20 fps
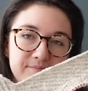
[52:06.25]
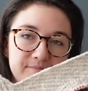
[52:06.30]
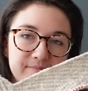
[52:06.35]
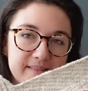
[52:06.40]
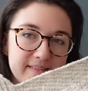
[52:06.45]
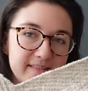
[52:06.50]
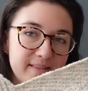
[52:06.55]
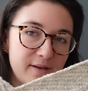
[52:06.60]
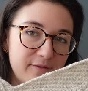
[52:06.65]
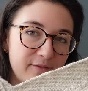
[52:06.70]

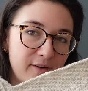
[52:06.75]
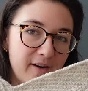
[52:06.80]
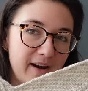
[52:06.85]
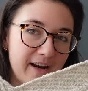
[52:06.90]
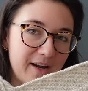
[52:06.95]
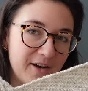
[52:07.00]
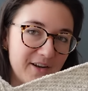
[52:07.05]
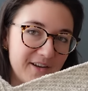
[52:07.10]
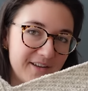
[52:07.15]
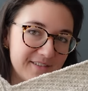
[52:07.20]
this is how far I
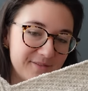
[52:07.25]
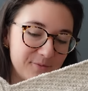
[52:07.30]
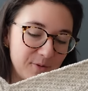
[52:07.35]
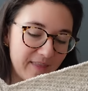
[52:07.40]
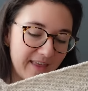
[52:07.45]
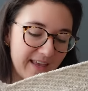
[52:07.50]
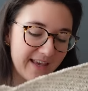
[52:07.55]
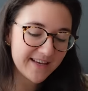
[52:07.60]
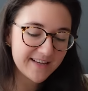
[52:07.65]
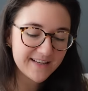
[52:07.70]
got with
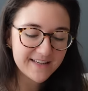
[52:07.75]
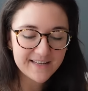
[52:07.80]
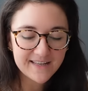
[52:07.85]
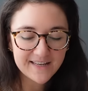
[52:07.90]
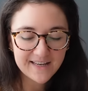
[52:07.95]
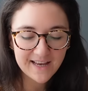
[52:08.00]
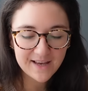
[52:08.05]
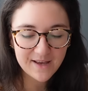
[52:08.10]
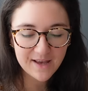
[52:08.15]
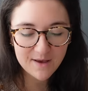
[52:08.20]

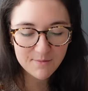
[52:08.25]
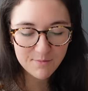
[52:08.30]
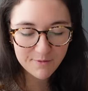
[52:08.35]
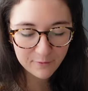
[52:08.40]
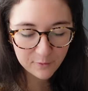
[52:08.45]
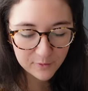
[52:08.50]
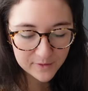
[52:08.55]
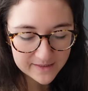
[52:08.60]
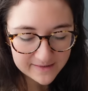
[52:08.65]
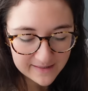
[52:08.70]
it
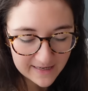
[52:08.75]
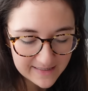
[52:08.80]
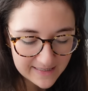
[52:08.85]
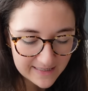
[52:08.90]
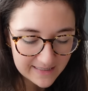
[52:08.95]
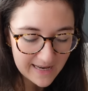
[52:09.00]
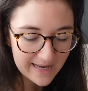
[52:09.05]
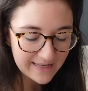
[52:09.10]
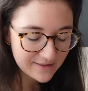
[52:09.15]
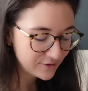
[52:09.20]
before
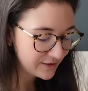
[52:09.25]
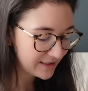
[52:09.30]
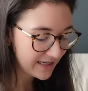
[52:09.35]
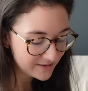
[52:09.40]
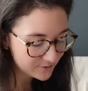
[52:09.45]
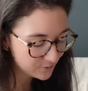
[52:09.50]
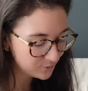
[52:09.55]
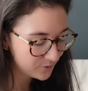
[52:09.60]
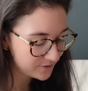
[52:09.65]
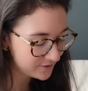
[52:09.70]
deciding actually I
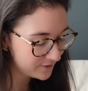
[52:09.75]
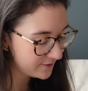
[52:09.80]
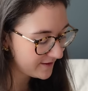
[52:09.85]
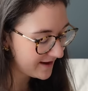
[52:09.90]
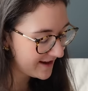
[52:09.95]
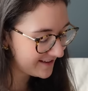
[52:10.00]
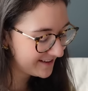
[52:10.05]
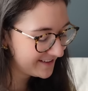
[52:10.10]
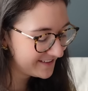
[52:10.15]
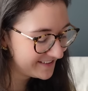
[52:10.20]
don't want to do
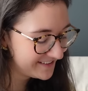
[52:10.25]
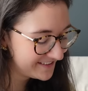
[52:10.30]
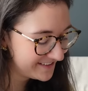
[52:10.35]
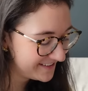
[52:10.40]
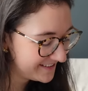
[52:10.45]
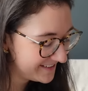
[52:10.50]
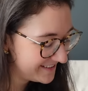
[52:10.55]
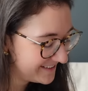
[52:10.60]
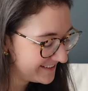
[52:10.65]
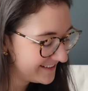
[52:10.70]
that.
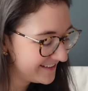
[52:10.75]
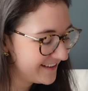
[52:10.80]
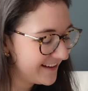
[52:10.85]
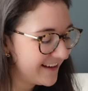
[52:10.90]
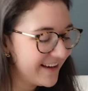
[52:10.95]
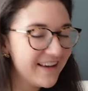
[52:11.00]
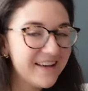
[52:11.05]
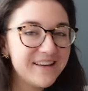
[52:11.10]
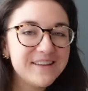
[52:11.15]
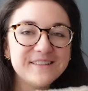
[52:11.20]

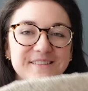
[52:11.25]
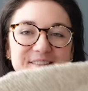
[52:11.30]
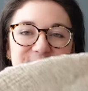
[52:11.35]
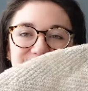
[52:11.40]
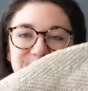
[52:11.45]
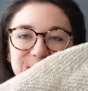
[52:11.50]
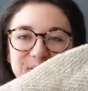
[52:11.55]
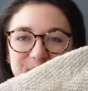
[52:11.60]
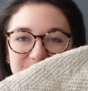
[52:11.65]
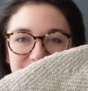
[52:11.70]

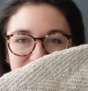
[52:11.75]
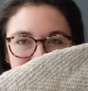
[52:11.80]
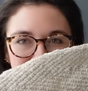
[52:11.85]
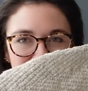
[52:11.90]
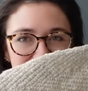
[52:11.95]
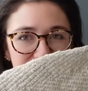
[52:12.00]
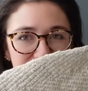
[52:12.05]
So